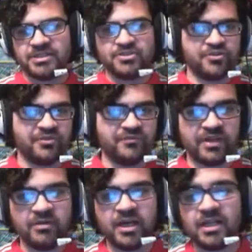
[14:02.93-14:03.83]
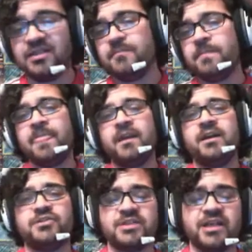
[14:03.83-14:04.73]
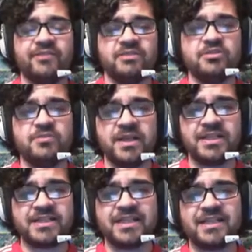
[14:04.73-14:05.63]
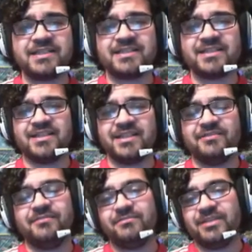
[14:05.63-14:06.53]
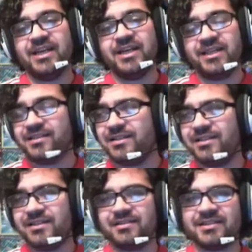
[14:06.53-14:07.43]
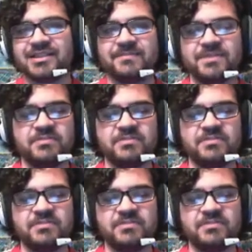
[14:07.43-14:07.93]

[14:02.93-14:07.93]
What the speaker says: drawn very well and doesn't have any more basics, and that, yeah, that seems to be the